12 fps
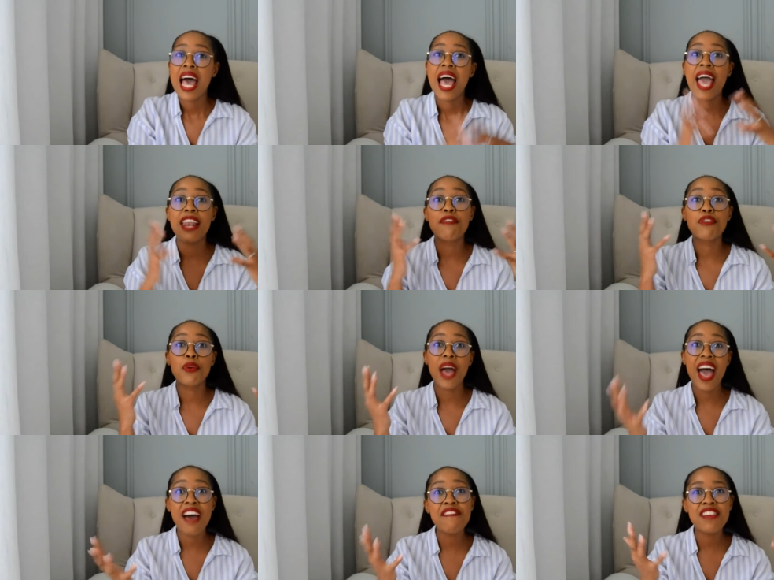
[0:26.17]
And if you
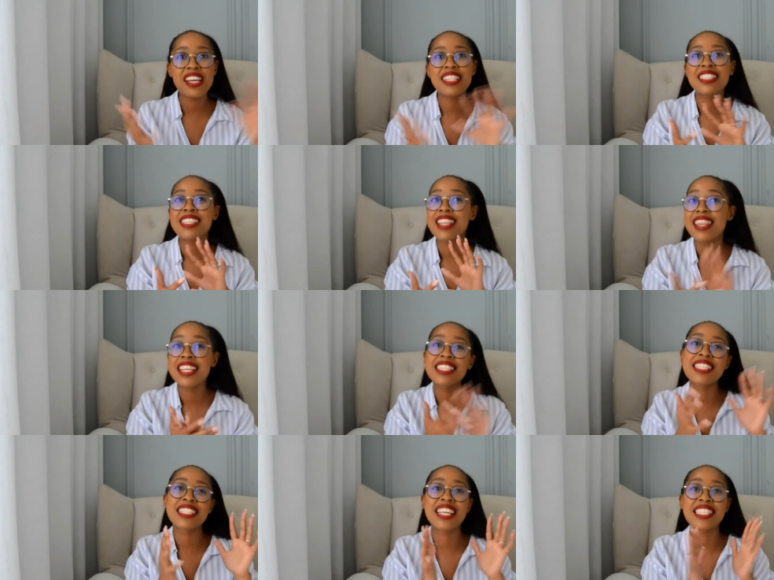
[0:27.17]
haven't, this
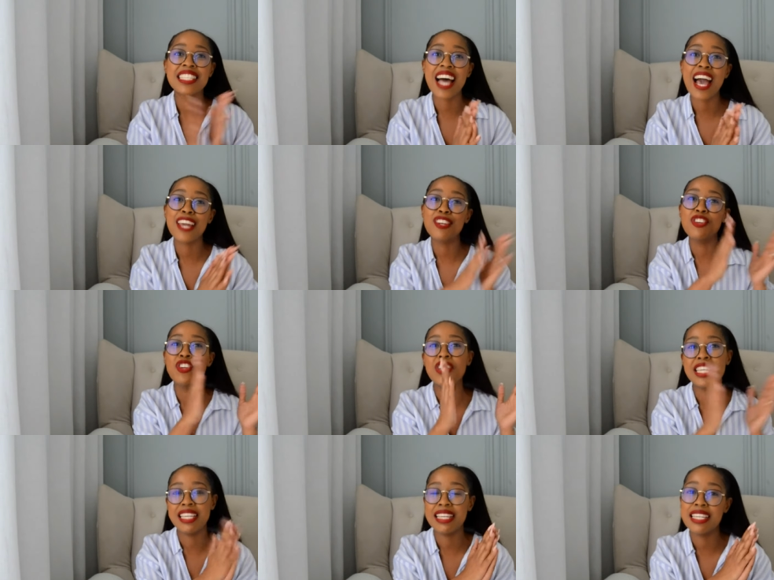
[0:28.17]
is the sign you
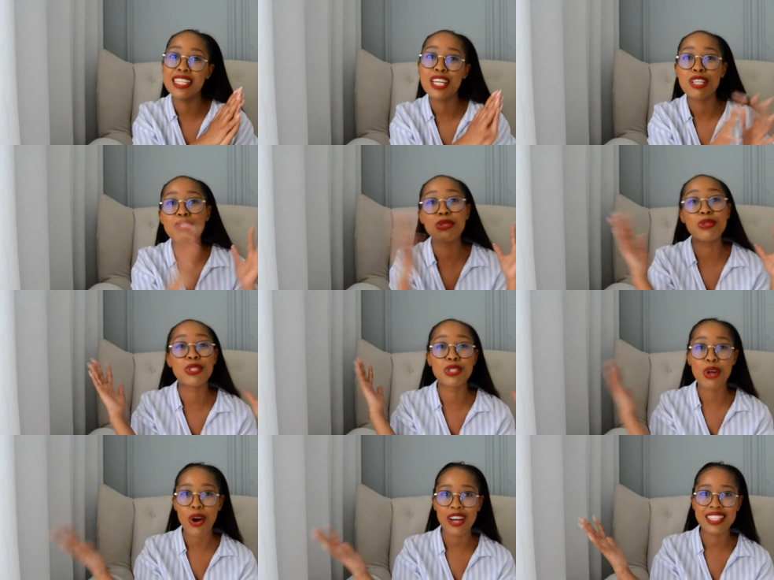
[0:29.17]
need to
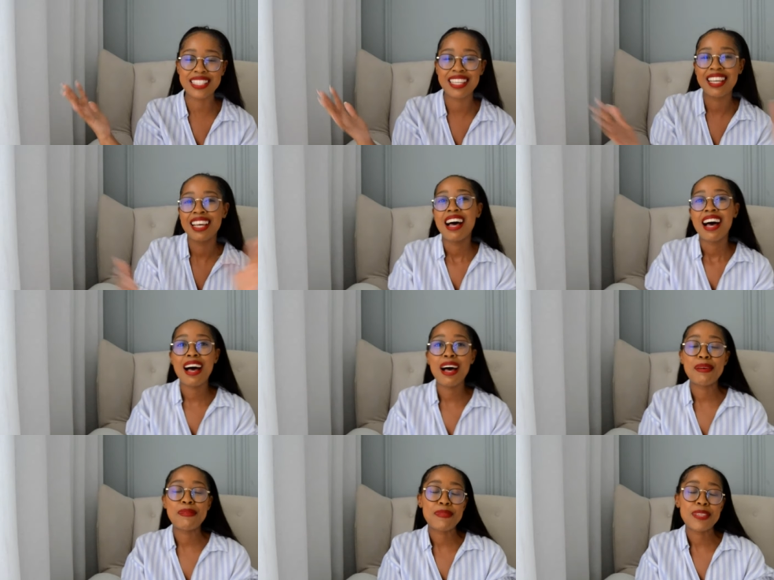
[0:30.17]
start.
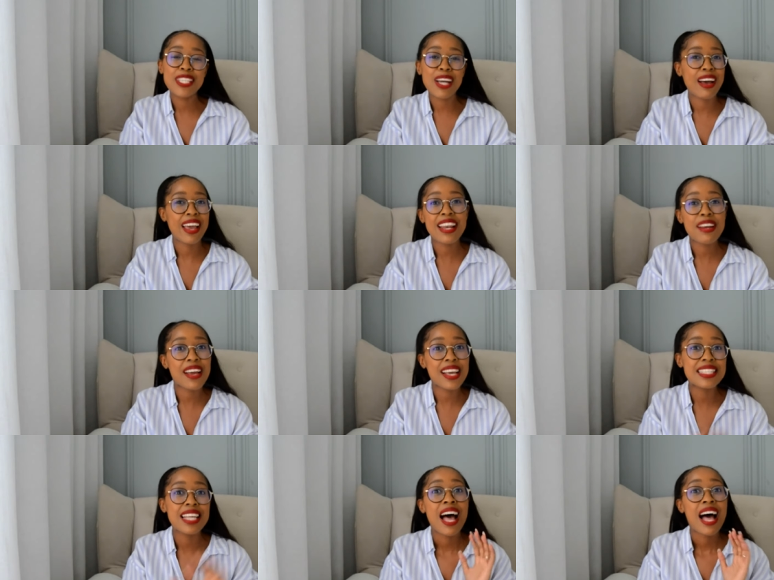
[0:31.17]
But yeah,
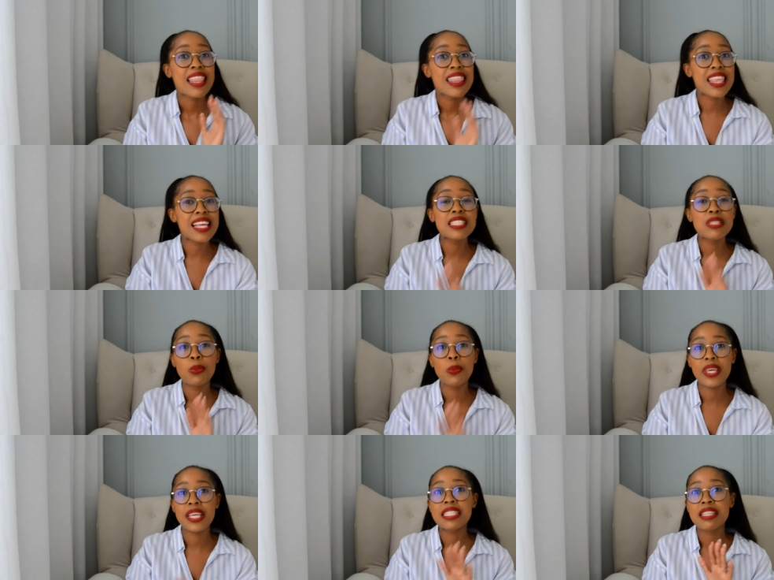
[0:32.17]
anyways, this
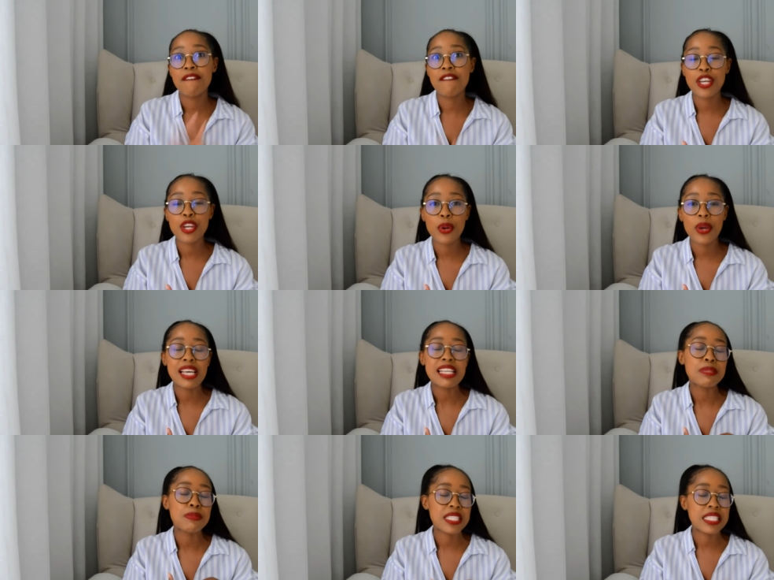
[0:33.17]
week's video
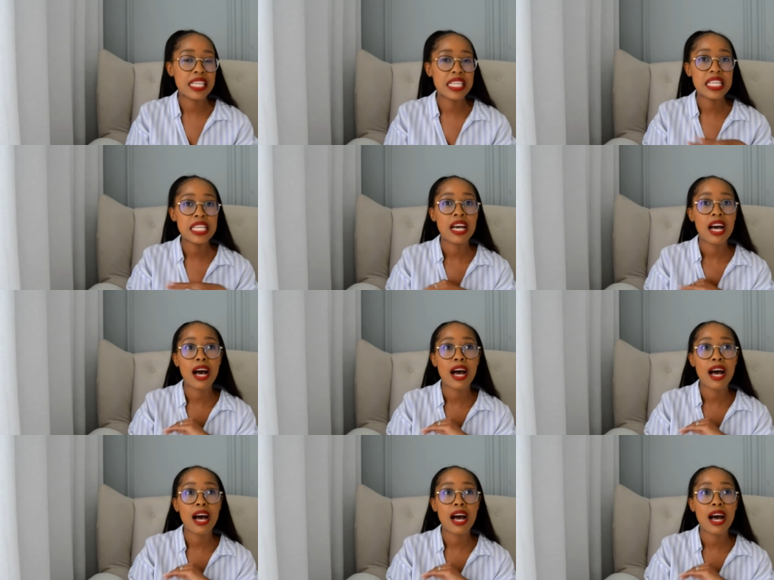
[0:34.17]
is basically